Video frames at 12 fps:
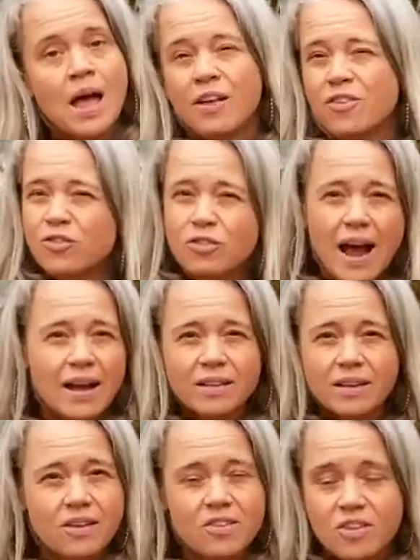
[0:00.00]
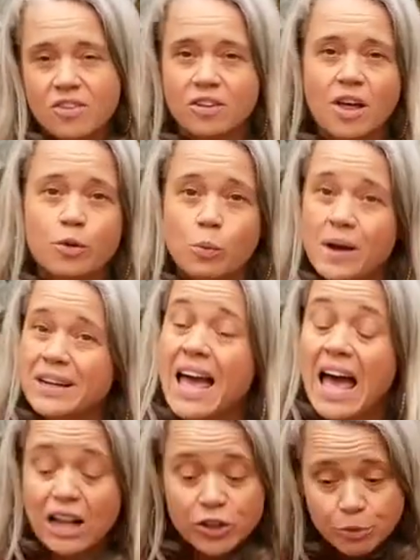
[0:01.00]
astragalus is another one.
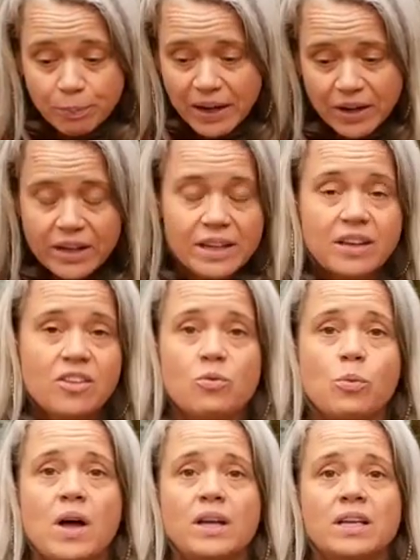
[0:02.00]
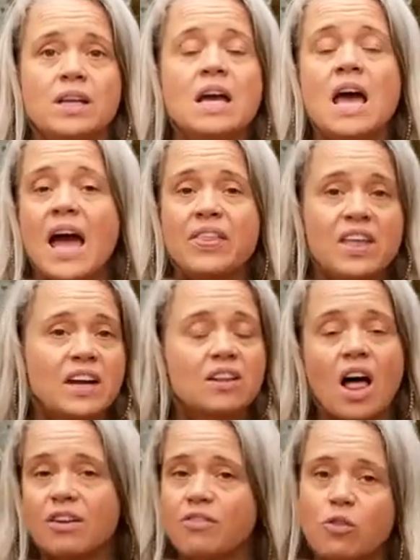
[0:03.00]
Elderberry is one. And then a
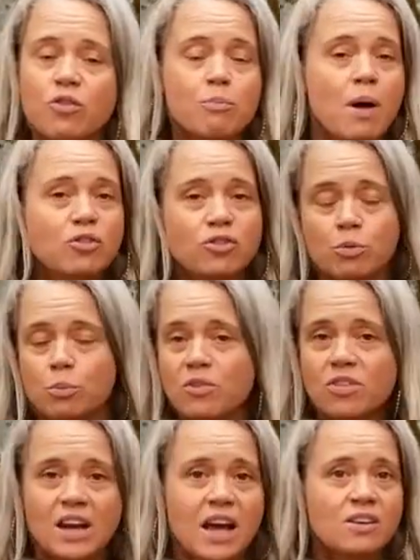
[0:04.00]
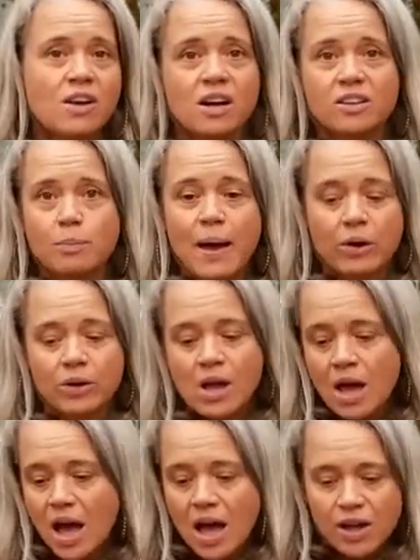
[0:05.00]
lot of those mushrooms that I talked about,
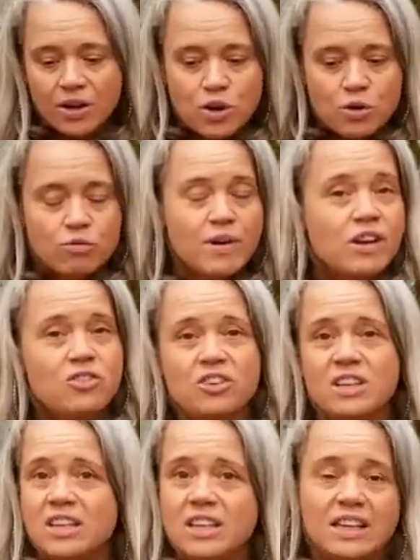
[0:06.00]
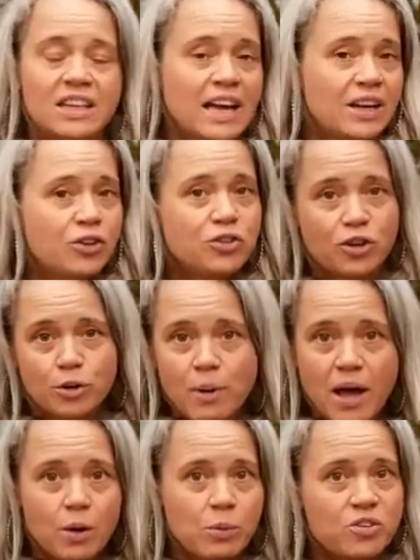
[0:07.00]
uh, reishi,
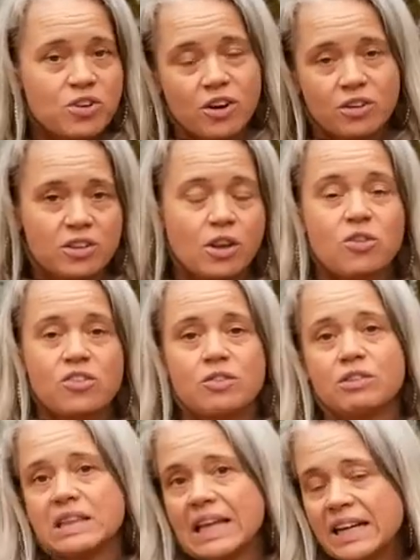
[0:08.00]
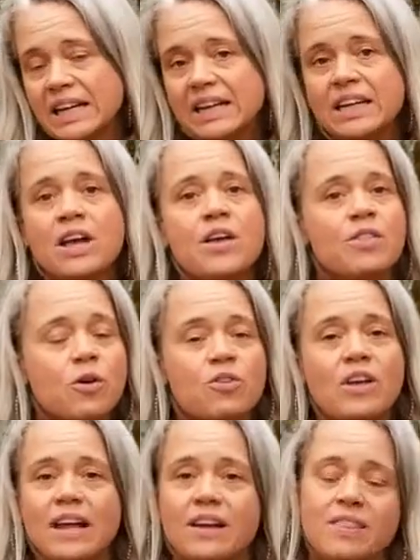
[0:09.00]
Ganoderma, which are closely related, those
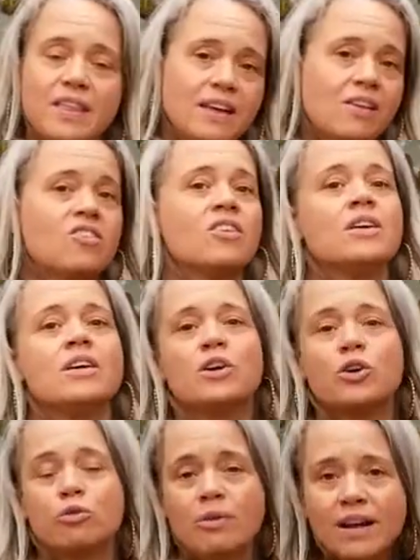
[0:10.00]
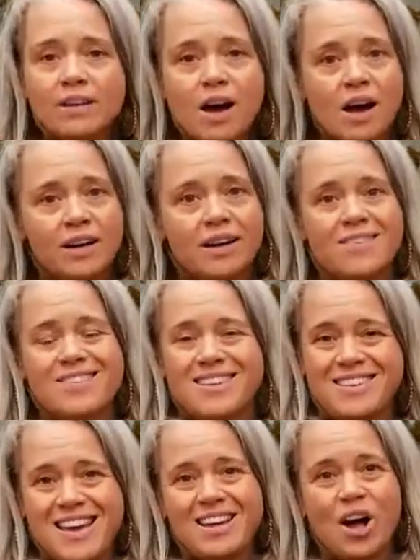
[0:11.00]
kind of things. Great tonics to
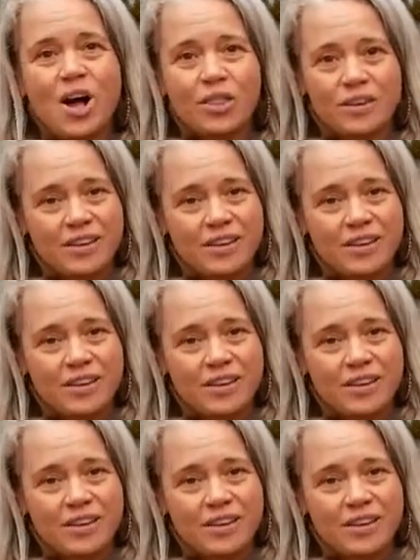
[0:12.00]
take all the